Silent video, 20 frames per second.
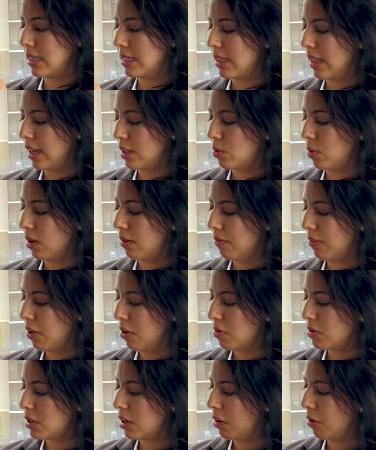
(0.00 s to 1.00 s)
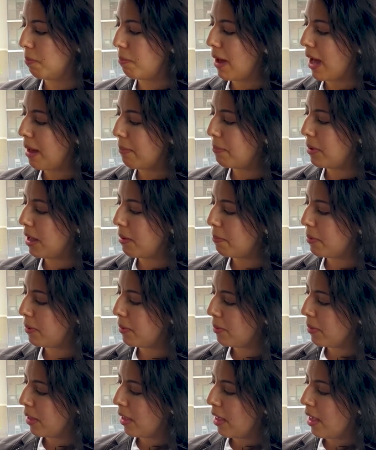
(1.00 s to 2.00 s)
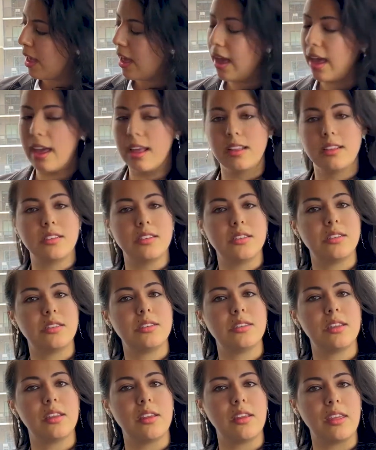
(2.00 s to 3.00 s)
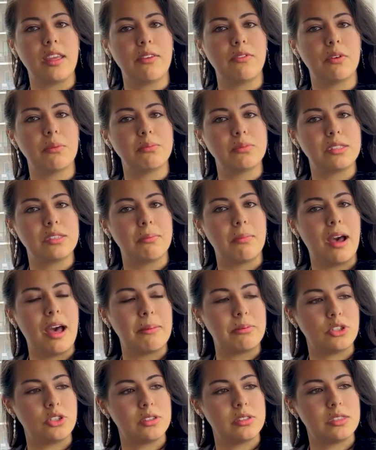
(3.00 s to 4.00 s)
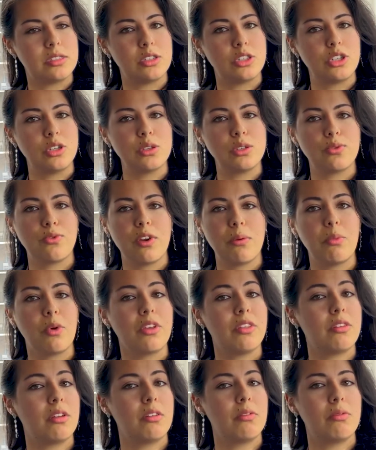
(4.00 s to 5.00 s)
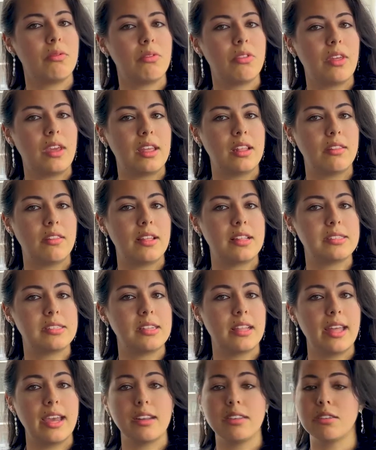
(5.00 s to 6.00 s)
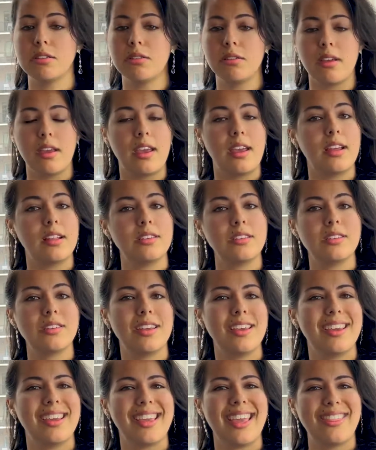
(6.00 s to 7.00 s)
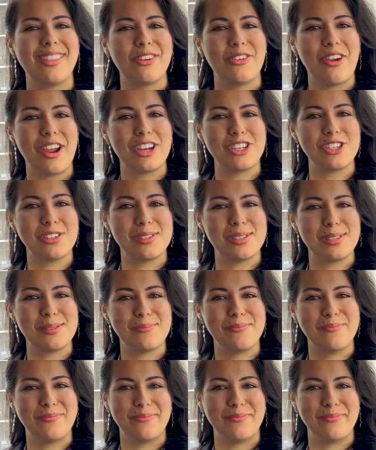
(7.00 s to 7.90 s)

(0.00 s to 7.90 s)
select one of those, it'll pop up and give them some options to choose from where they can then select and get the directions.